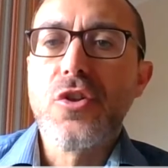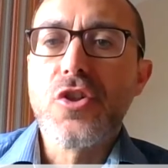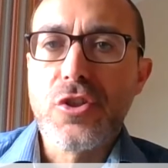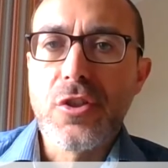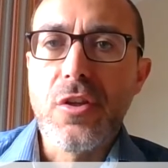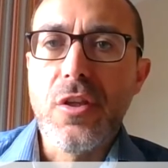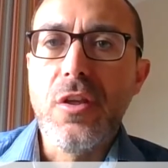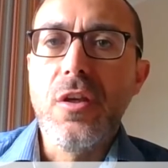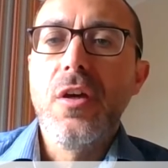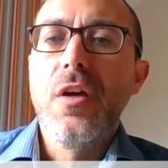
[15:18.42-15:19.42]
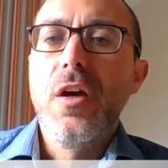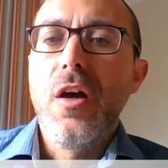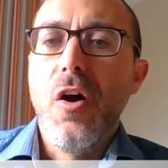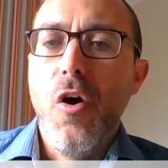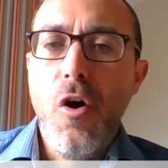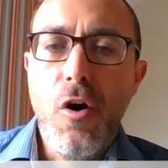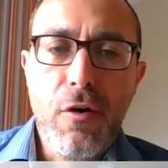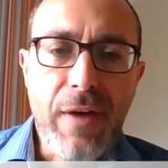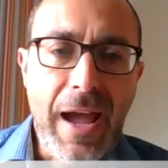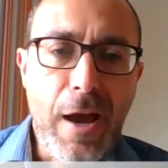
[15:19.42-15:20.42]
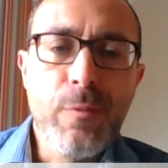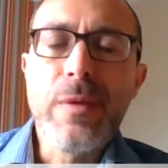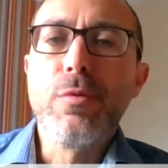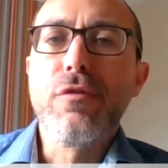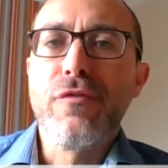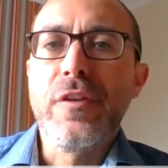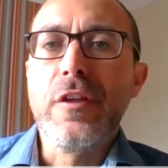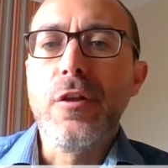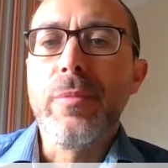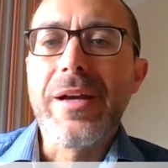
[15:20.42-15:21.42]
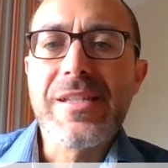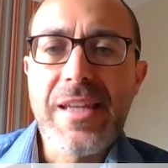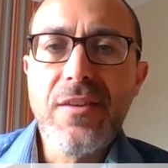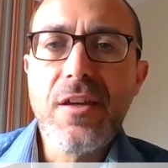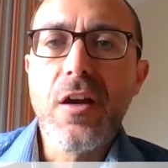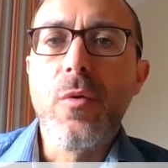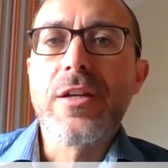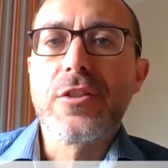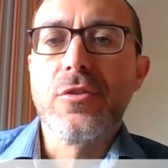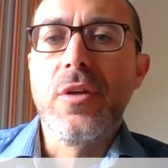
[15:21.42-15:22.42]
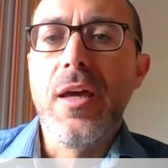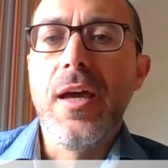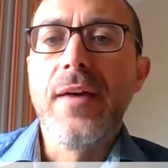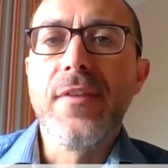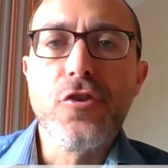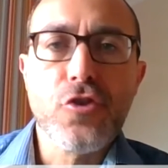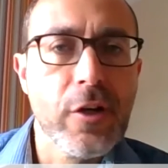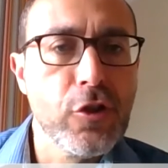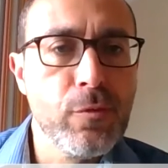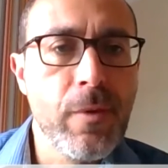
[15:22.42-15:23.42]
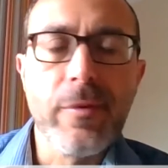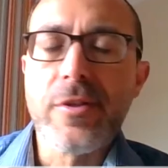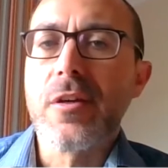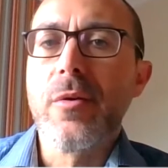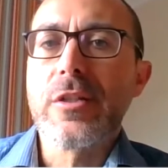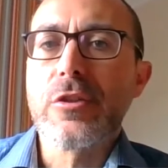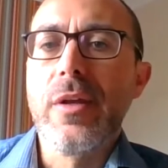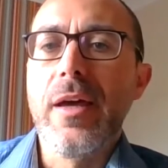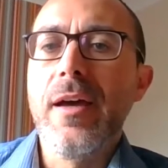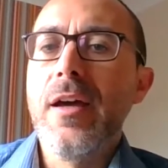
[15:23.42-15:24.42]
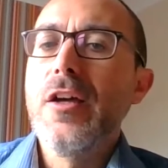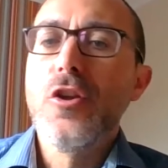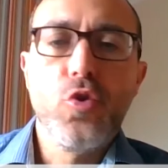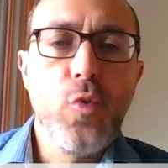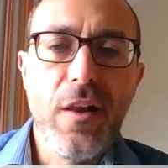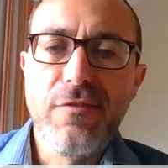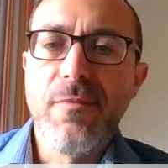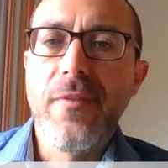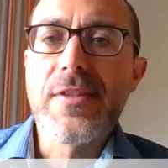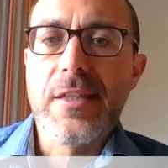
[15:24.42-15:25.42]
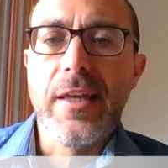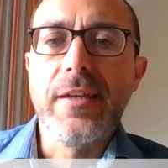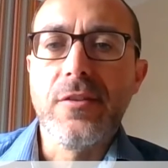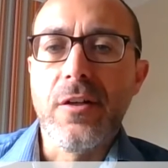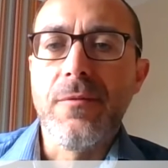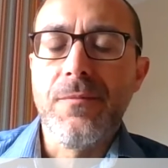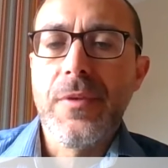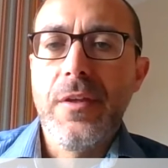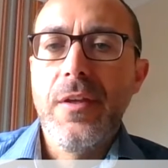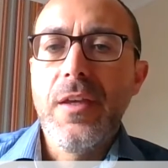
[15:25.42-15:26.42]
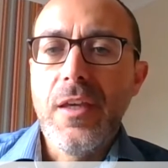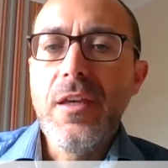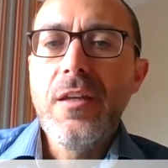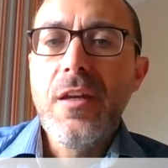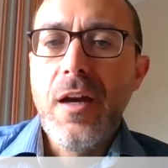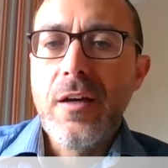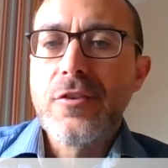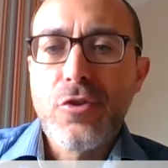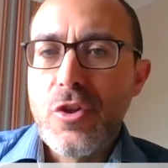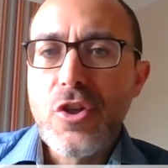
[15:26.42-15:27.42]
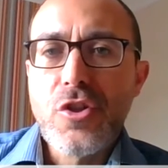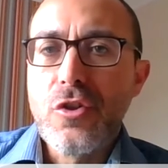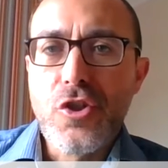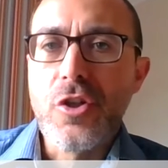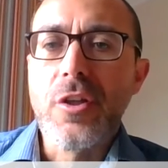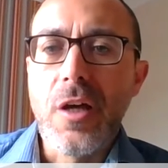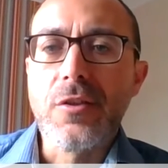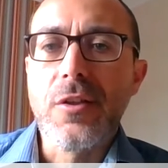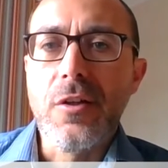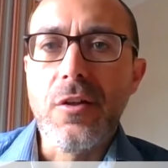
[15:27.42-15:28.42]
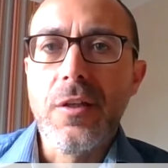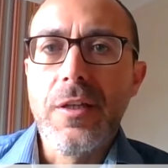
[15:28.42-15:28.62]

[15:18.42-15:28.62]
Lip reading: study of how people feel by sending a questionnaire and then trying to publish the questionnaire 12 months later in a traditional journal article,